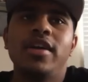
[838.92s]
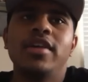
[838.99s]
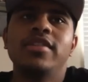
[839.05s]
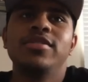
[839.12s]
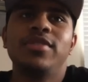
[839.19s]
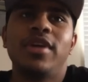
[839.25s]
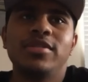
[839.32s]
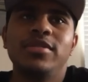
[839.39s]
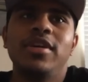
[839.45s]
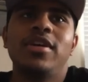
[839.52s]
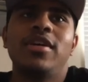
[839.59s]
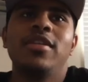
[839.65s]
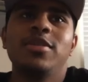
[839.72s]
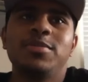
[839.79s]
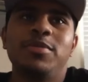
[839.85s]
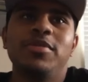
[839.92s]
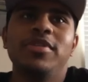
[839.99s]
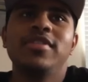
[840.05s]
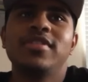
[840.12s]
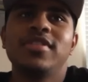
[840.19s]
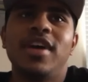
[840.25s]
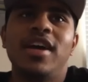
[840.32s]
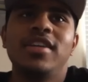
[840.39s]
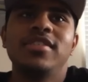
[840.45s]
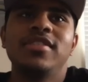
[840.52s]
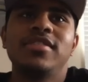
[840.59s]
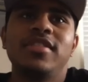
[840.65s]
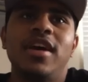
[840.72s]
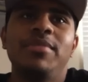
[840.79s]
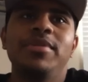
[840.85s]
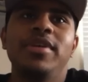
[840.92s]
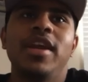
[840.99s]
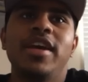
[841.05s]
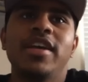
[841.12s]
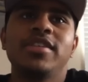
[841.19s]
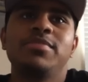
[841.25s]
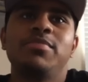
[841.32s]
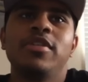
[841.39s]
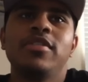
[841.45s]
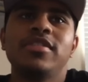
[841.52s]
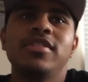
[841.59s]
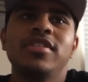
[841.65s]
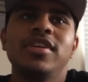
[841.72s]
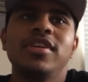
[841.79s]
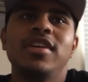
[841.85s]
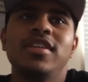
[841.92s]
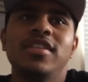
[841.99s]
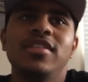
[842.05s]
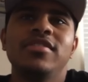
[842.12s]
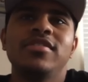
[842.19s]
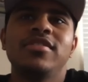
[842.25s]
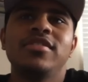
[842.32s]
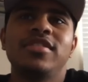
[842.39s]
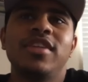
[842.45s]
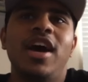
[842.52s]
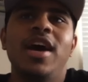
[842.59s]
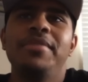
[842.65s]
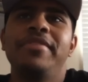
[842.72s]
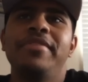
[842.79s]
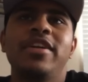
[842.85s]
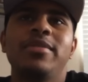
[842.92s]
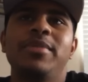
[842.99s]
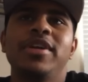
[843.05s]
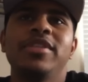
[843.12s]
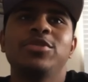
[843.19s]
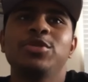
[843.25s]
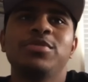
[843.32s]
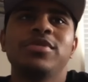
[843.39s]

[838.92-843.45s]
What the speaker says: do like all those points. I mean, I guess personally, there's just a hype factor behind the Supra.